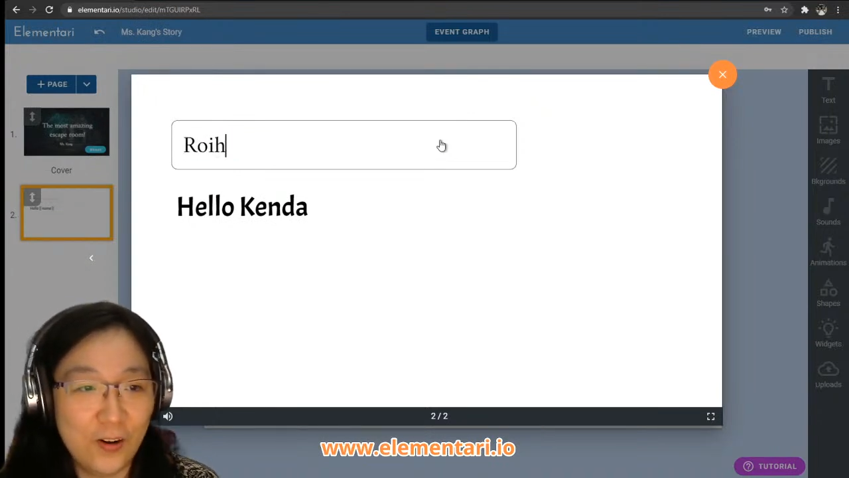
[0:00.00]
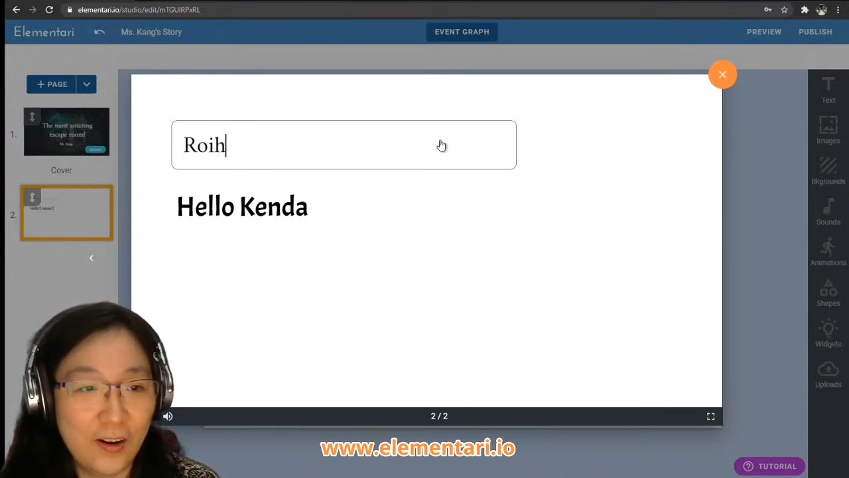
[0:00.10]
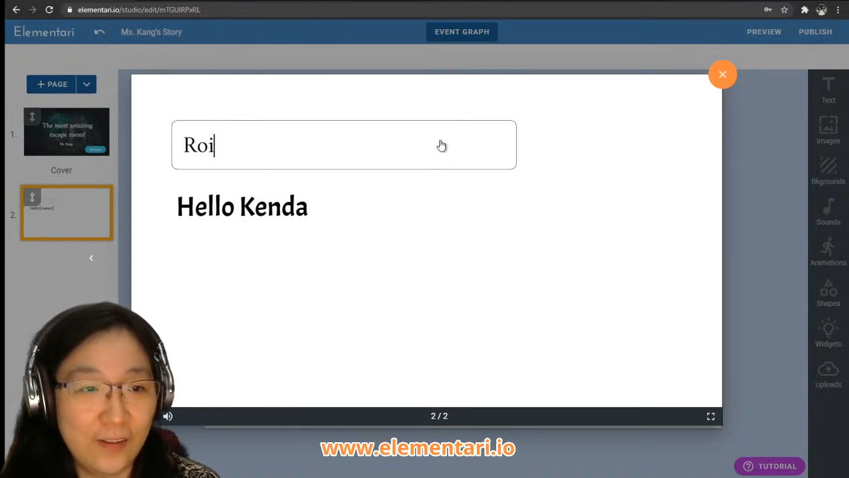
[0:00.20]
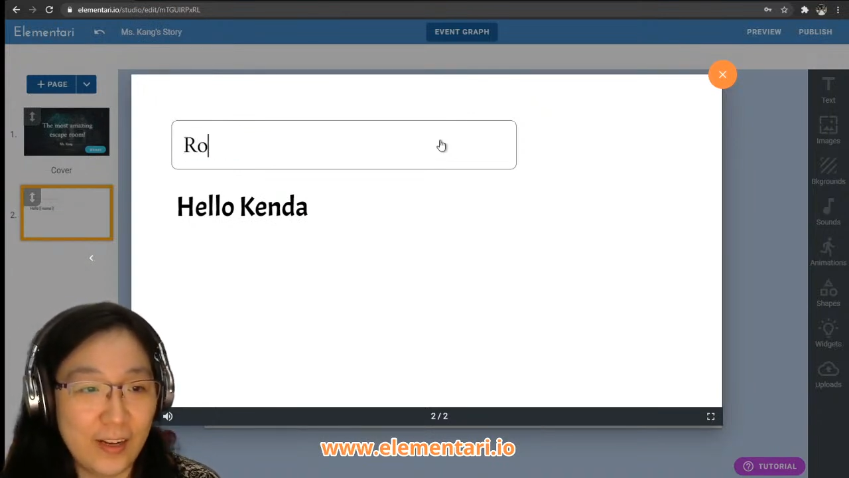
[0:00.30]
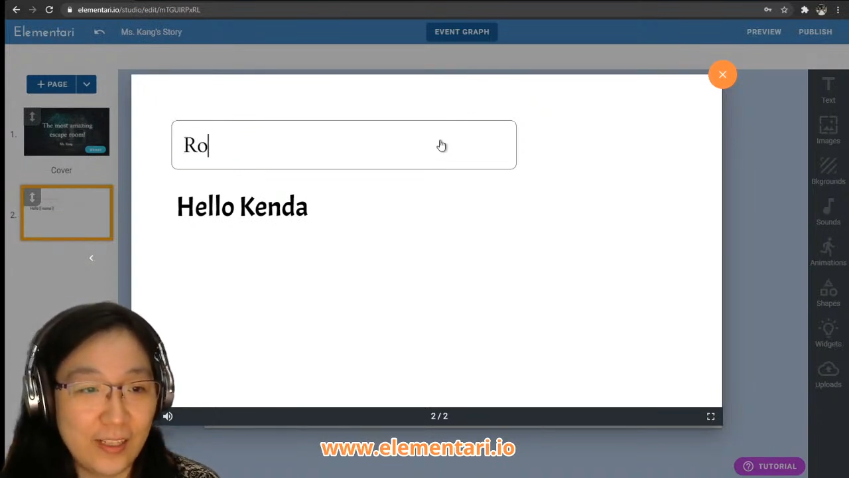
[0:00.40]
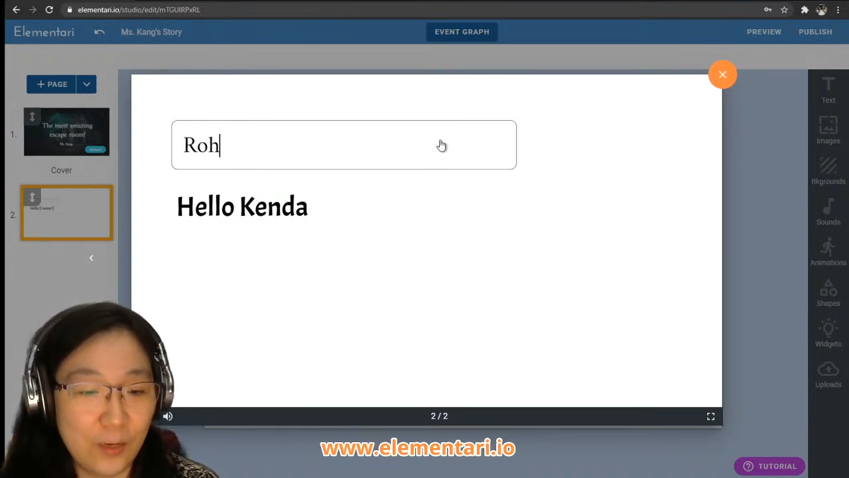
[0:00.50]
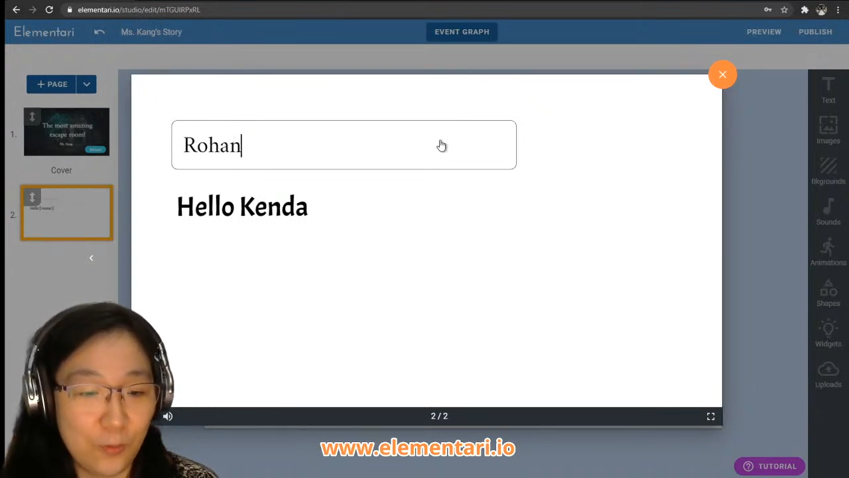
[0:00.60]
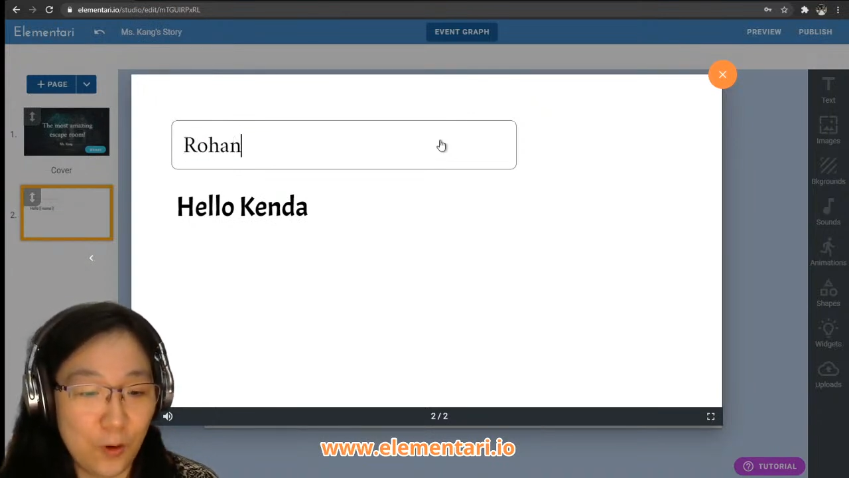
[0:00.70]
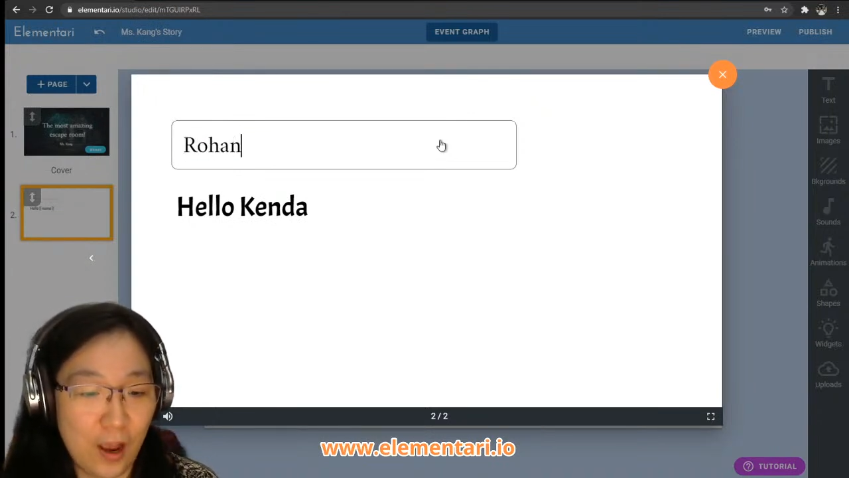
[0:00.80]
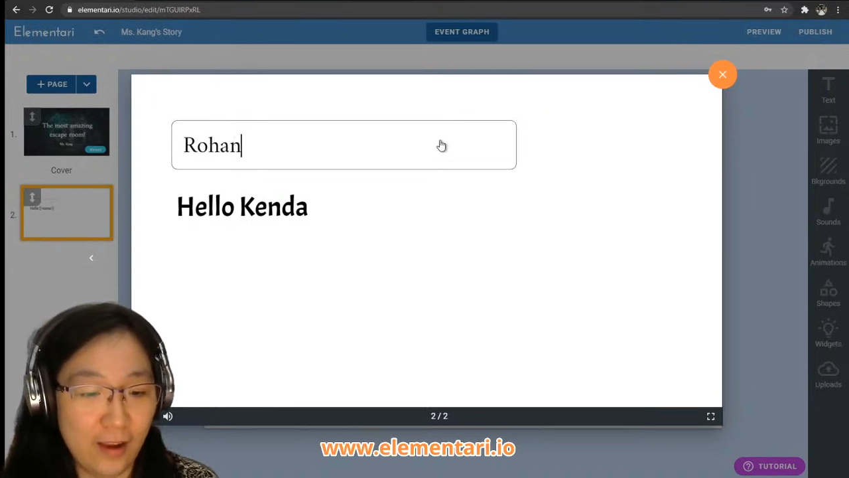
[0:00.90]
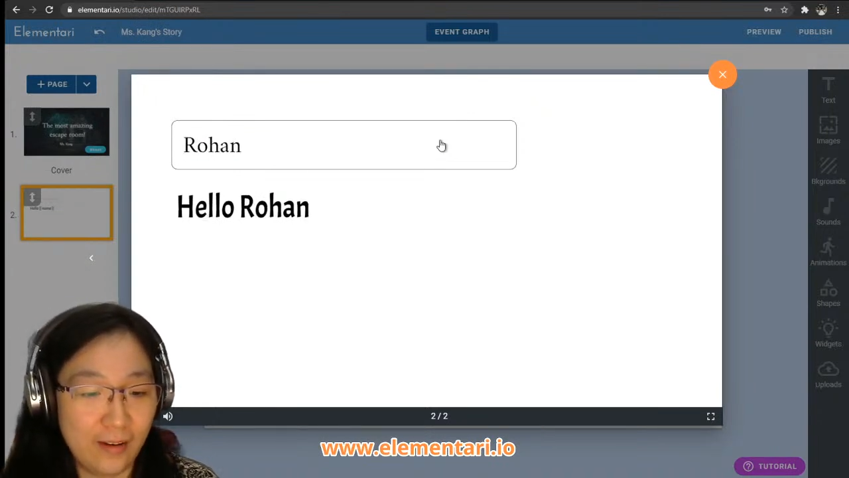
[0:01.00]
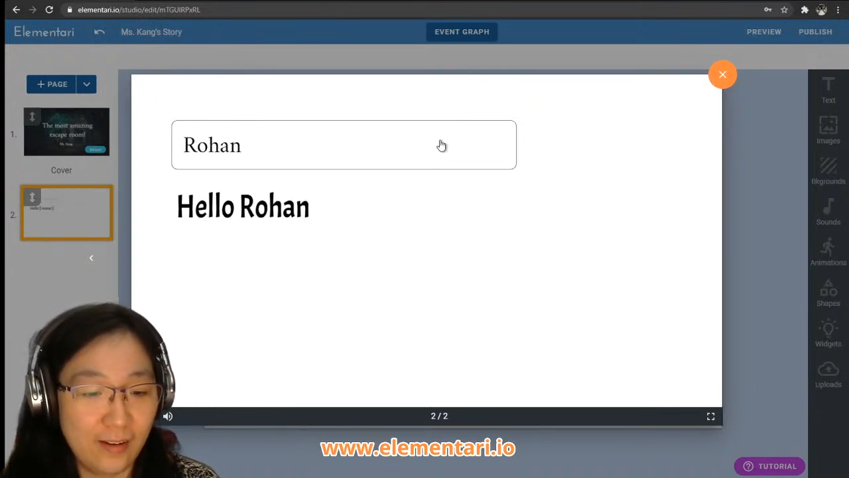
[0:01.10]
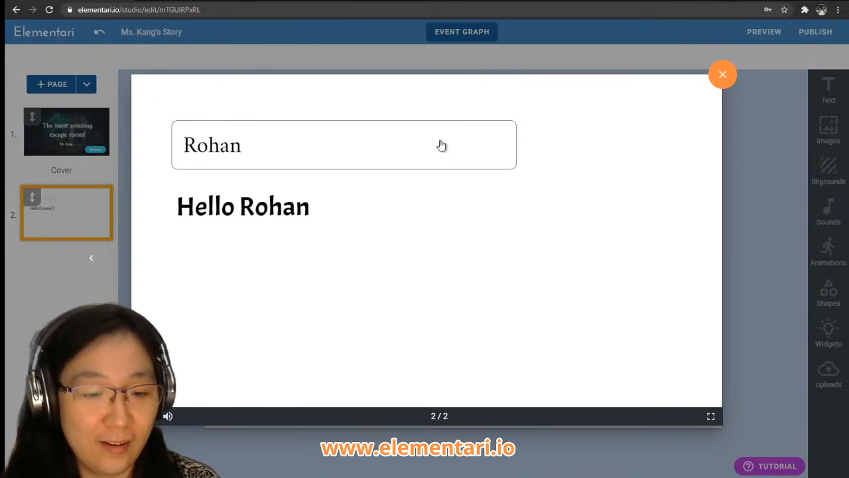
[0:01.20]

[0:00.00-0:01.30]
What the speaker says: And if I say Rohan.